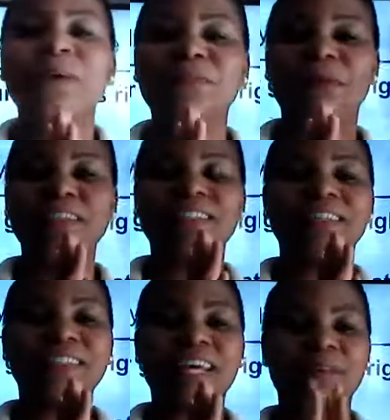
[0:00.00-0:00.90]
much, boys and
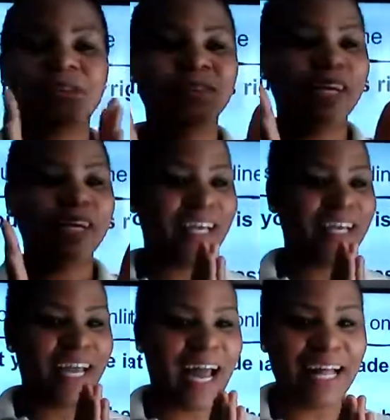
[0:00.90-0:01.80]
girls. Have a great
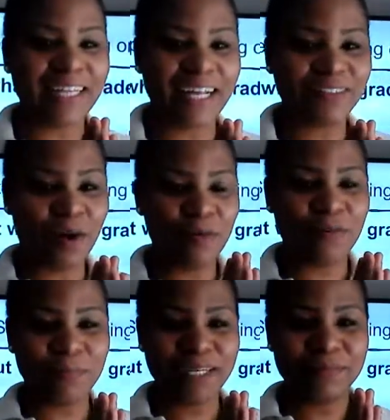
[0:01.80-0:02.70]
day. And that's all
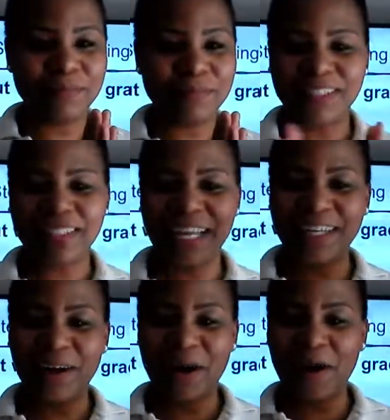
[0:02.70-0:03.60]
for Madam Smith
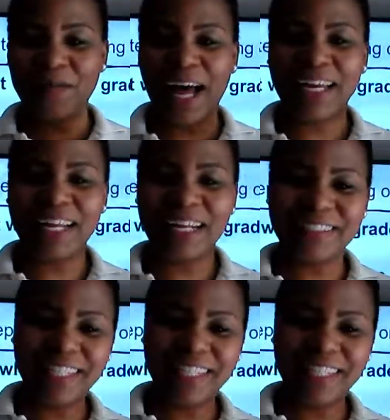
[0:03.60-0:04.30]
signing off. And I'll